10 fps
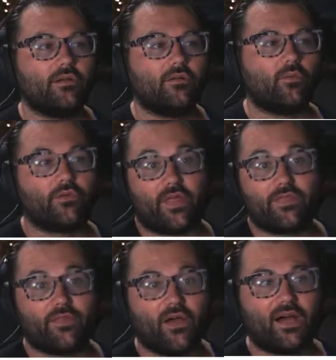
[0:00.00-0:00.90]
or they
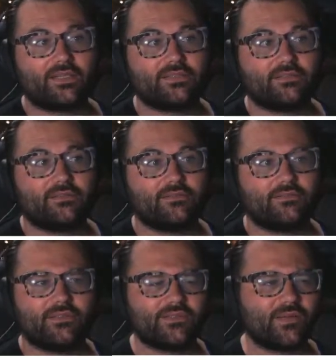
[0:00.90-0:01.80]
thought,
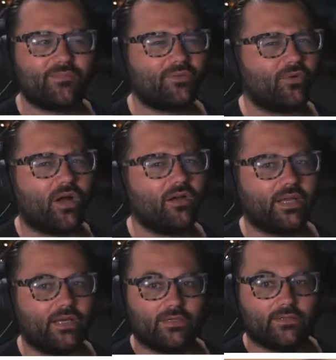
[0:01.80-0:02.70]
there's something wrong
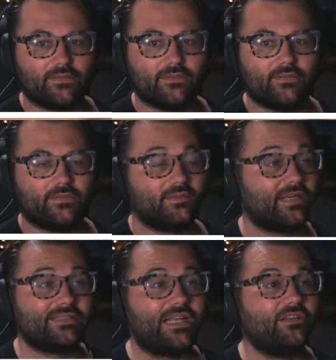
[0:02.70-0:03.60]
here. And I
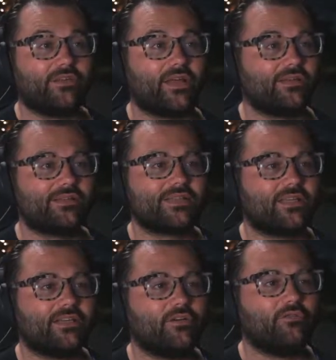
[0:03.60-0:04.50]
tell her that, I was
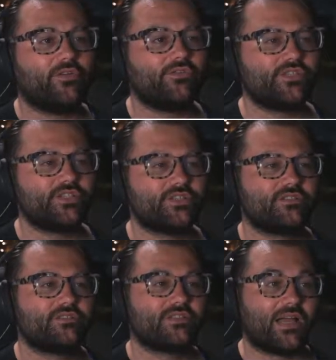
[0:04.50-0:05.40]
like, you know, if you just
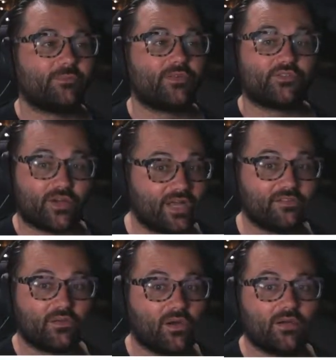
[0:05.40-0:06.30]
stopped trying
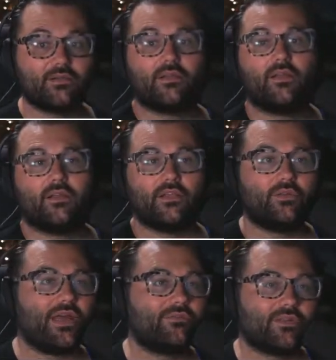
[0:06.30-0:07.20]
so hard,
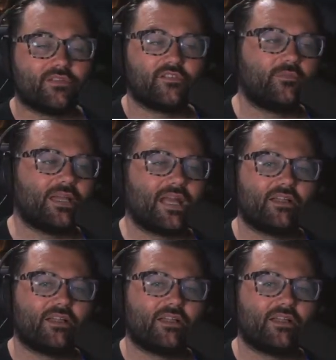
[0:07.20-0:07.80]
you'd have so many guys